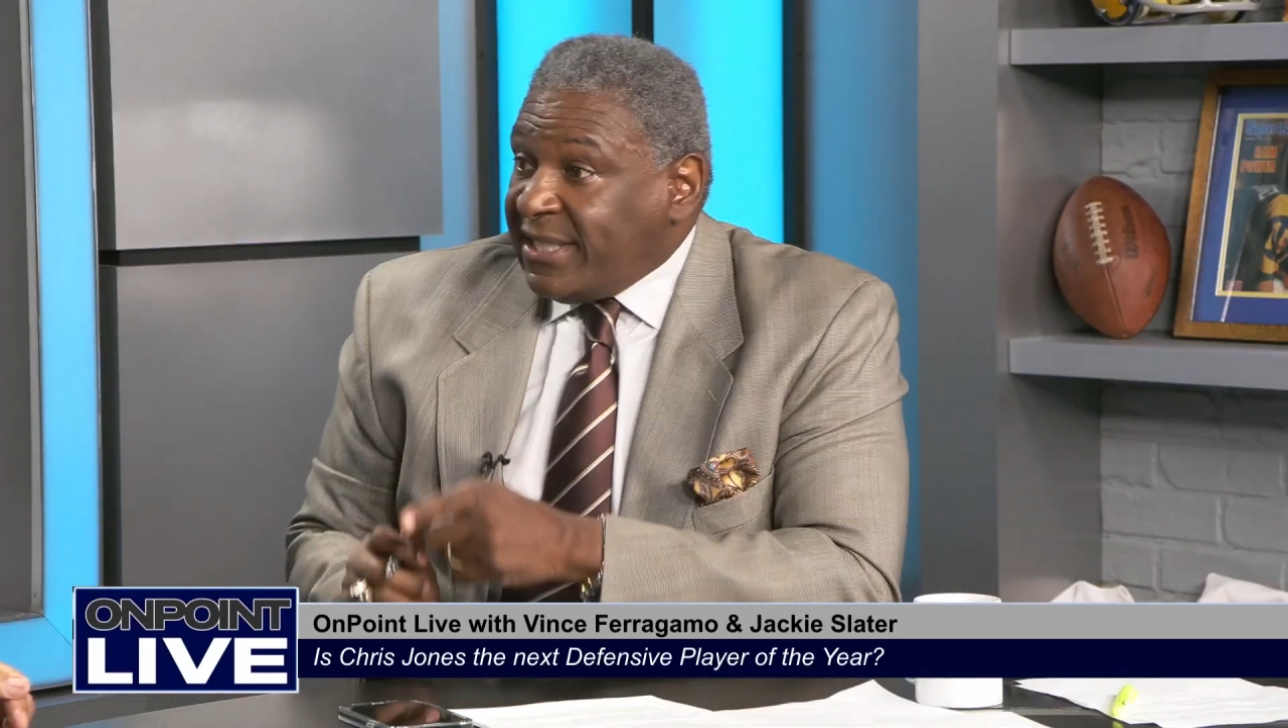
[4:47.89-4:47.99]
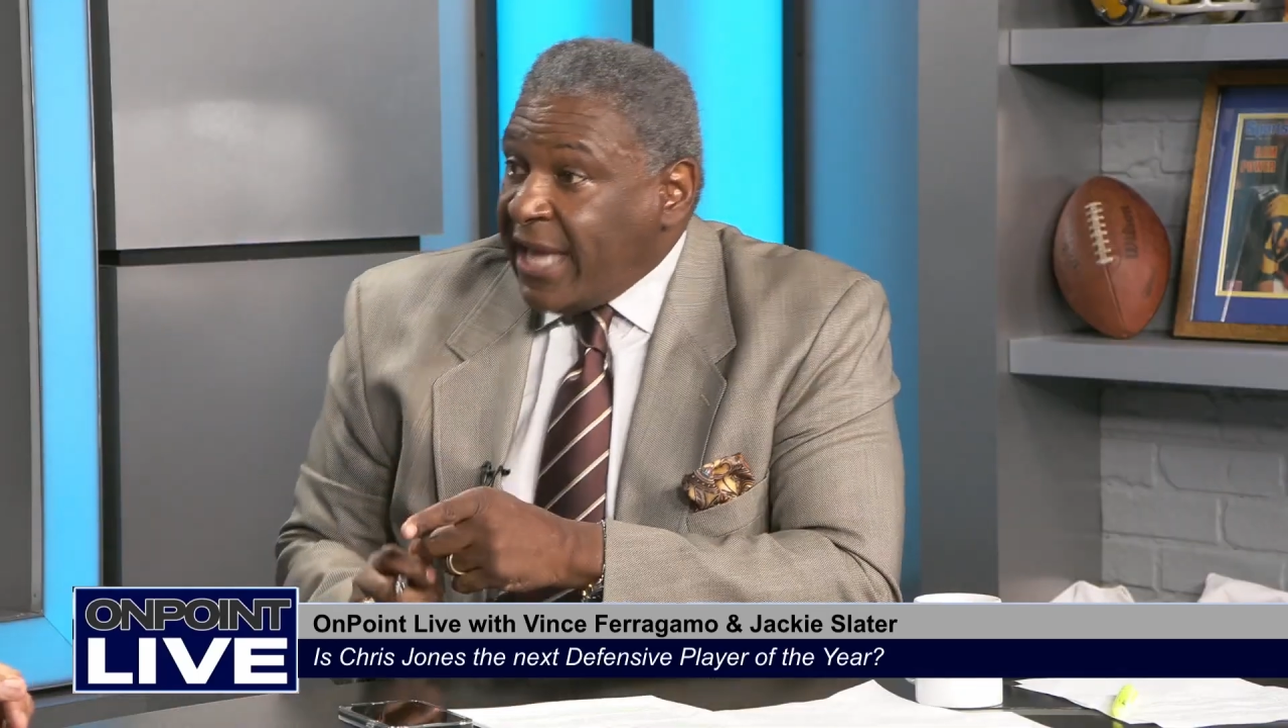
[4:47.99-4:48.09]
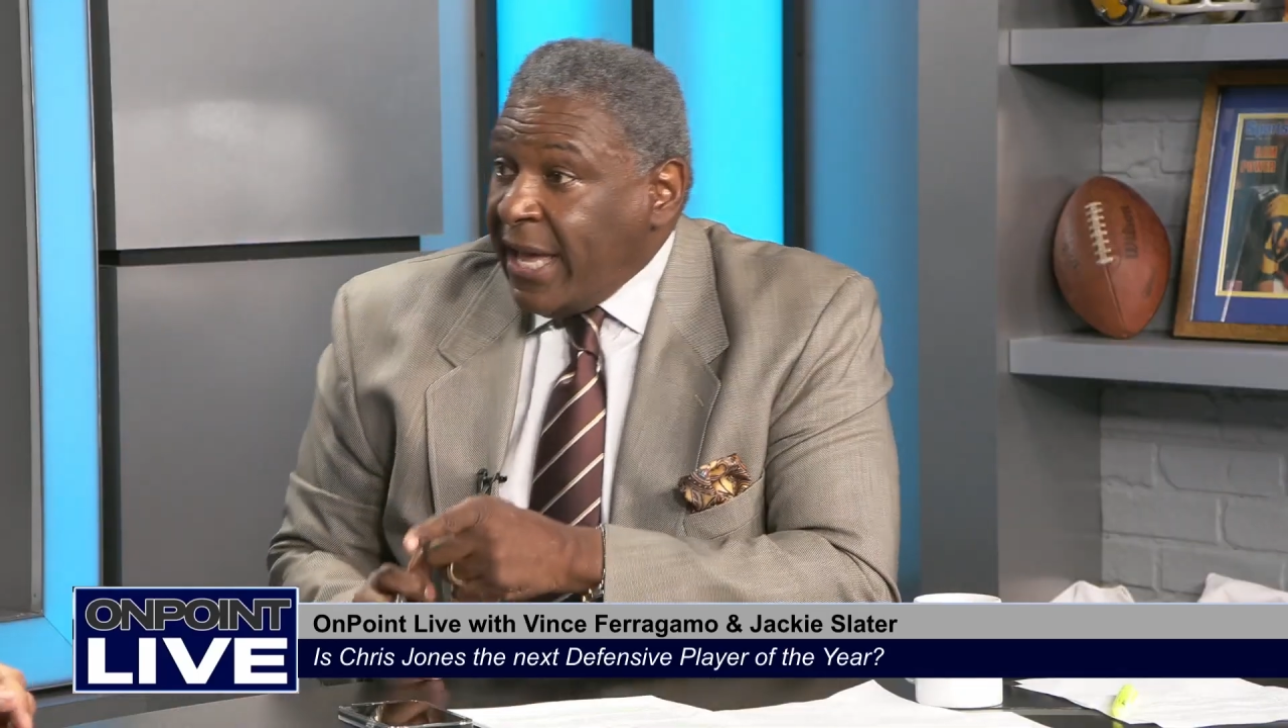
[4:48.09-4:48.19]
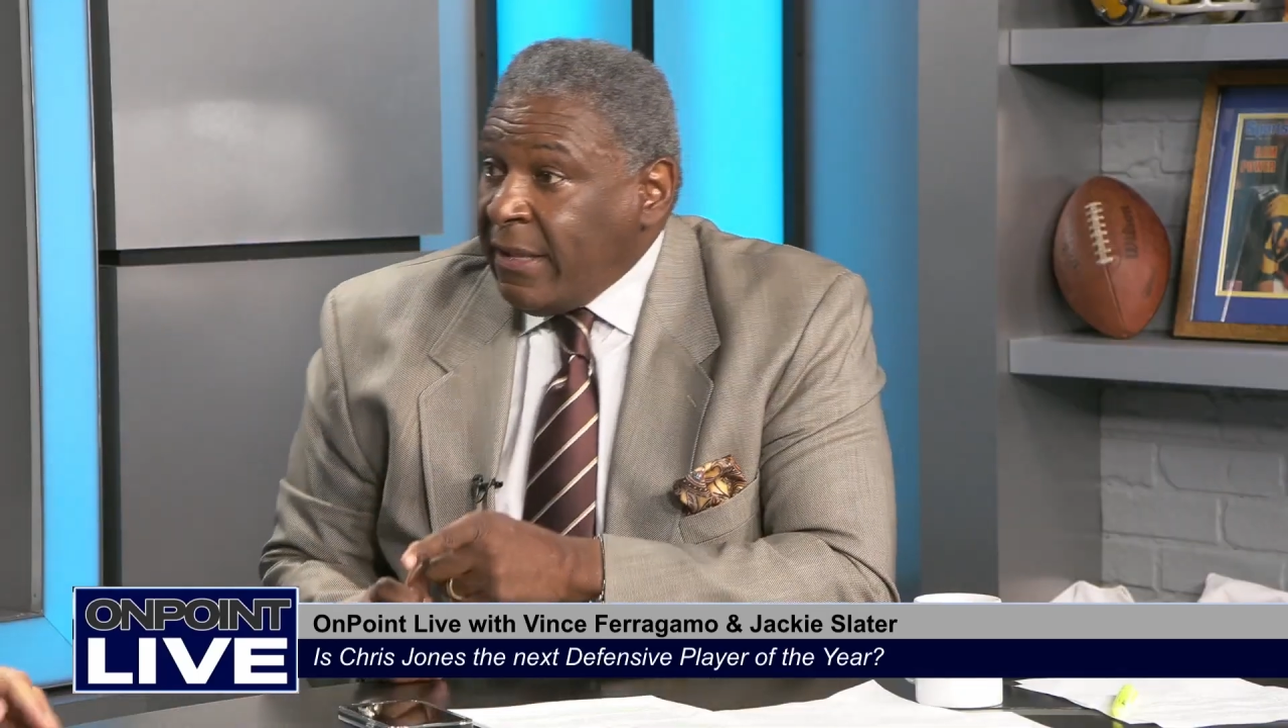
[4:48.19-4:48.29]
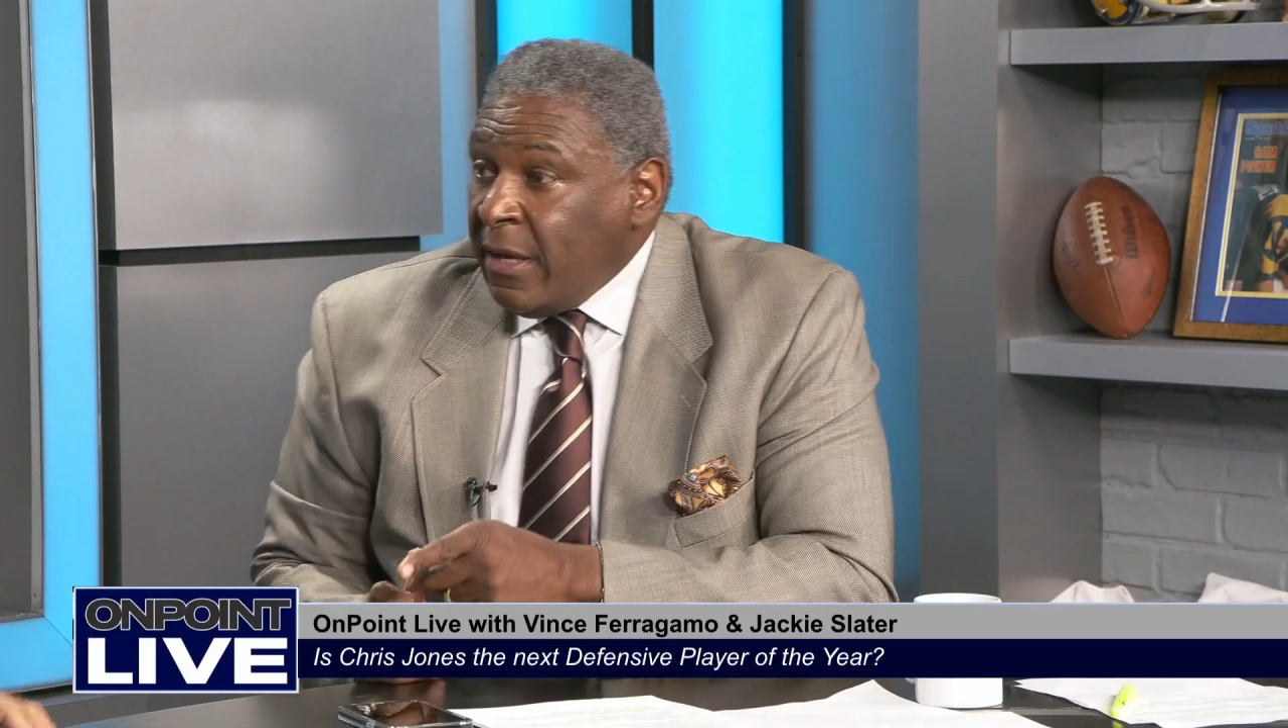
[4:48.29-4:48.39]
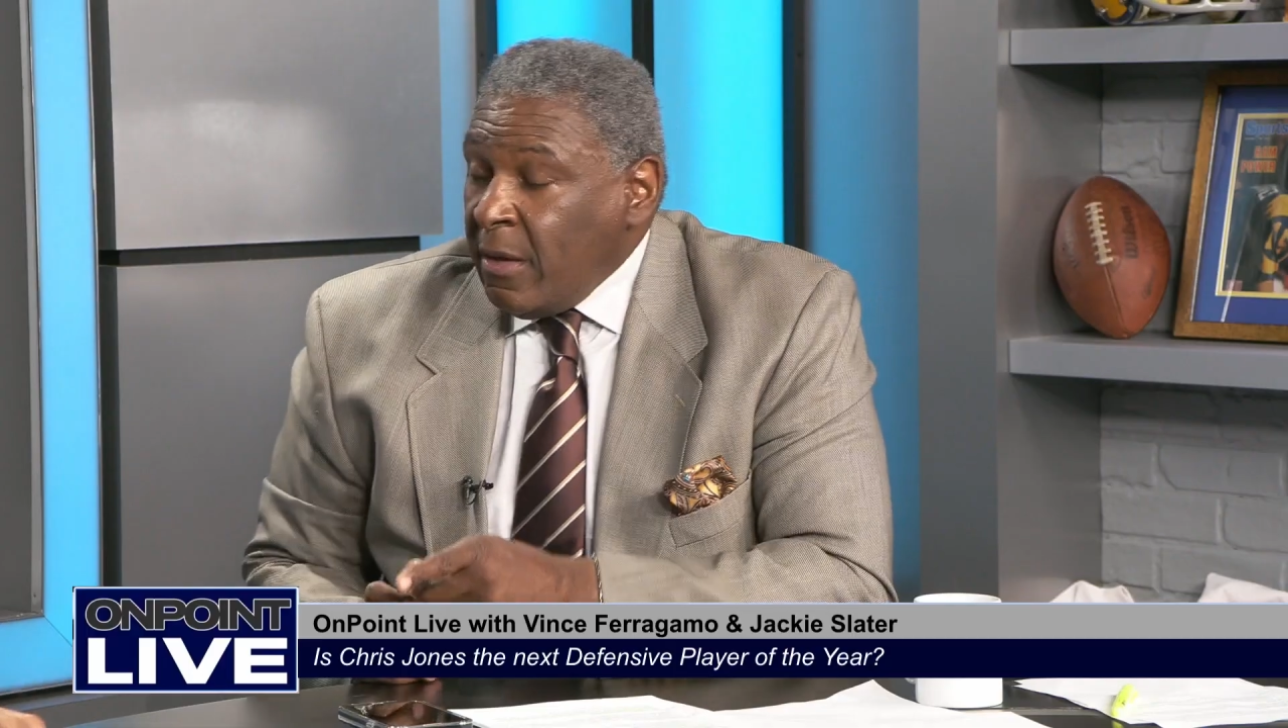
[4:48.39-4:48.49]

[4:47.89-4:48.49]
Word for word: that